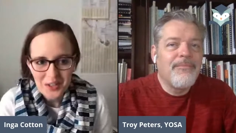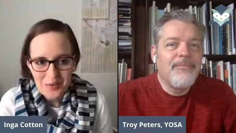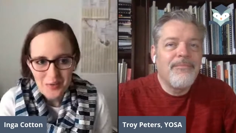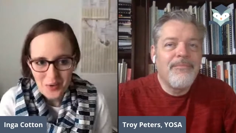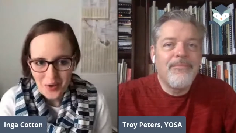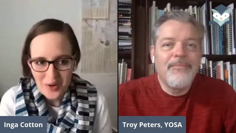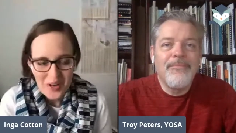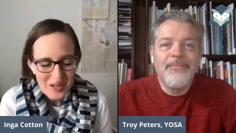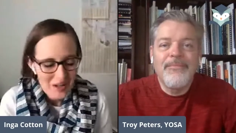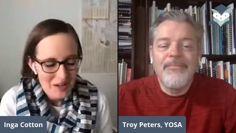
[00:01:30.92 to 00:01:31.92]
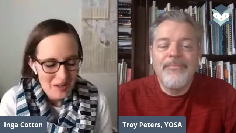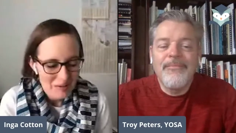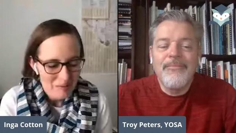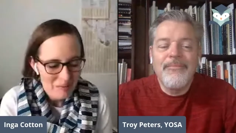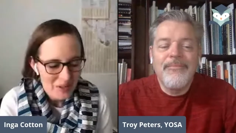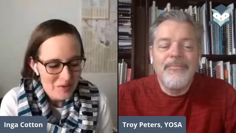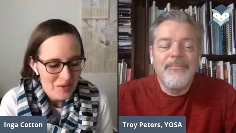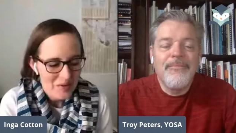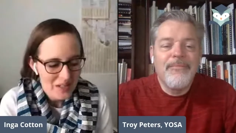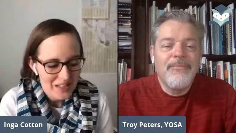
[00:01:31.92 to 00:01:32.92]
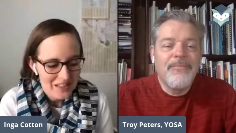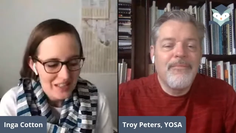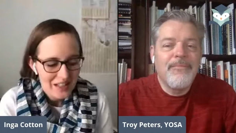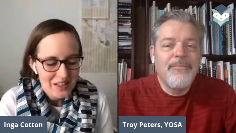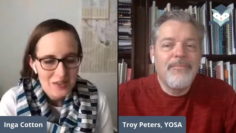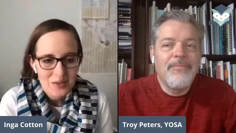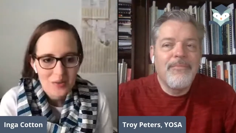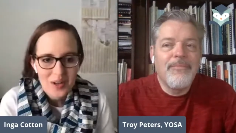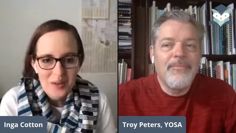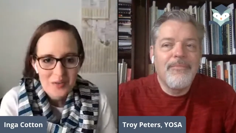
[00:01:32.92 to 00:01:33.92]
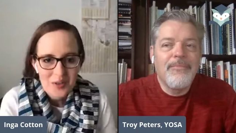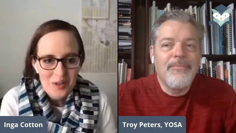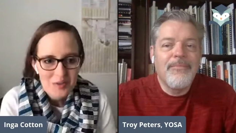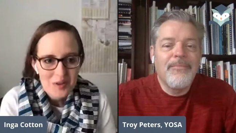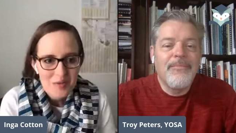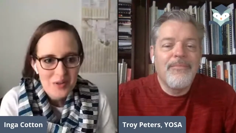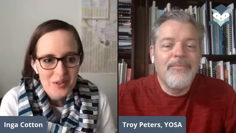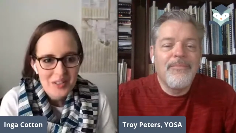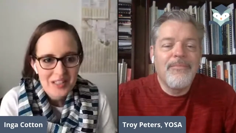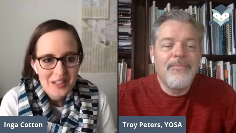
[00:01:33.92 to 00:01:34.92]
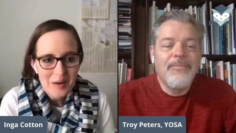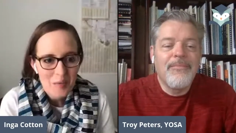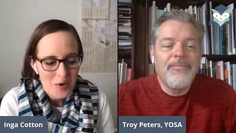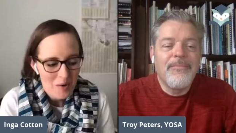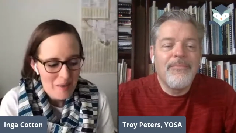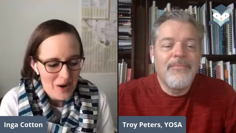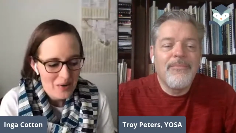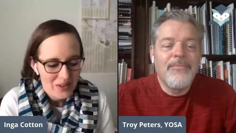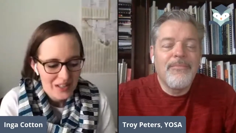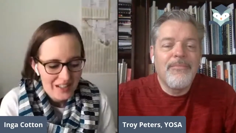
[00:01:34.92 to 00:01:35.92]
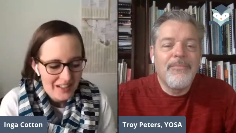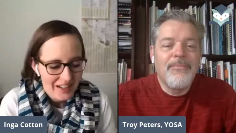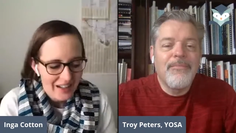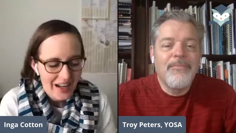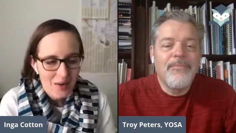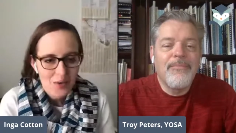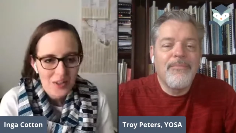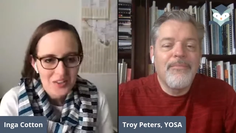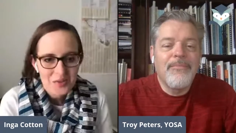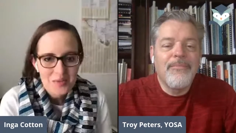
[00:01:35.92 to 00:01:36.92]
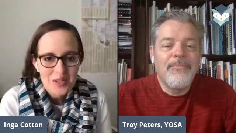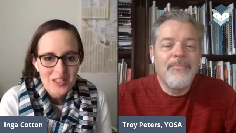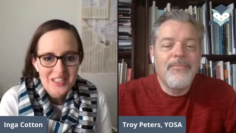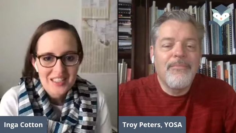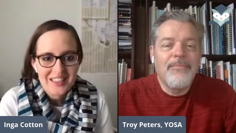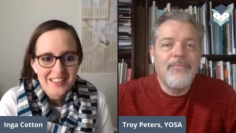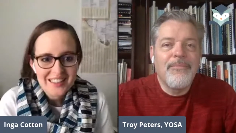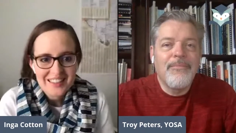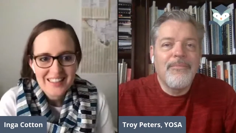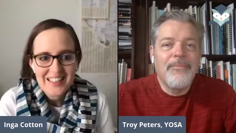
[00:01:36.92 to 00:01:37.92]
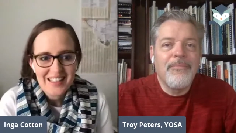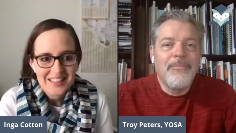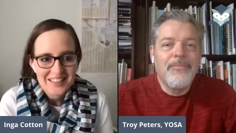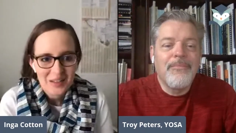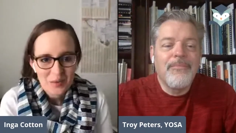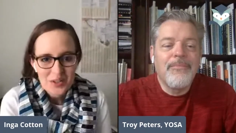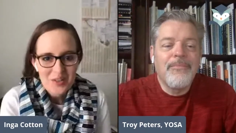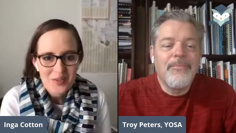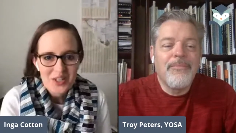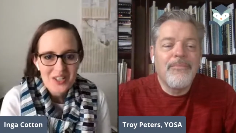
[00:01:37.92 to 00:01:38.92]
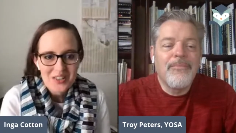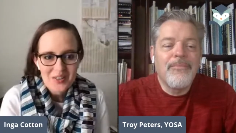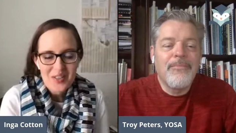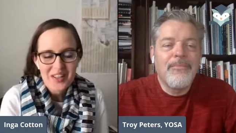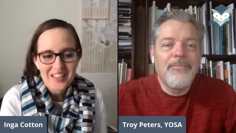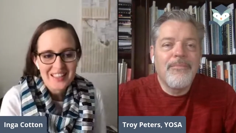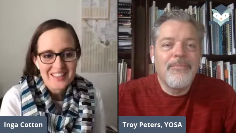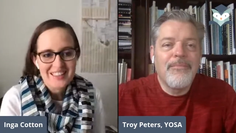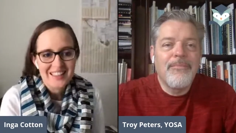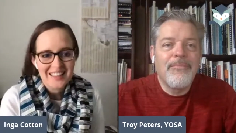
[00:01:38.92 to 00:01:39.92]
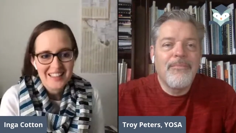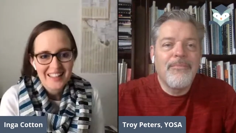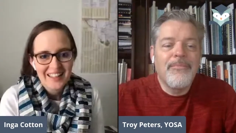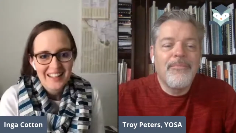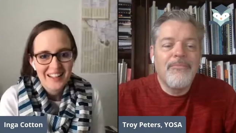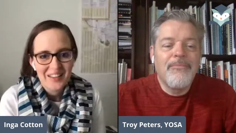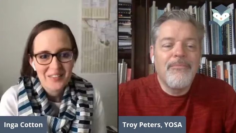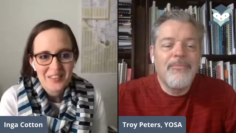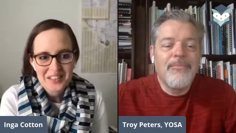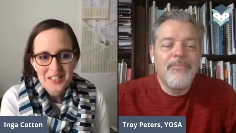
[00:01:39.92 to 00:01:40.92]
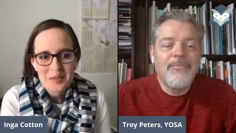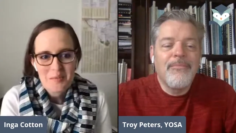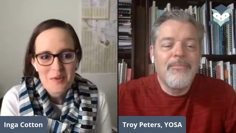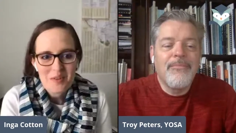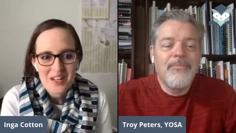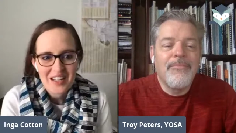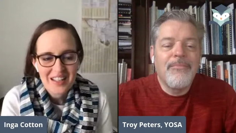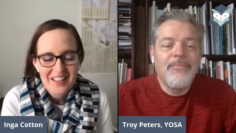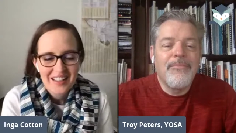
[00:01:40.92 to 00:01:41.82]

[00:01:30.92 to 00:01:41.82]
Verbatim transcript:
Speaker 1: on the floor um, playing with your kids. So uh, I was wondering if you could talk more about how classical music is connected to dance and what do you, what do you think it is that um, gets kids moving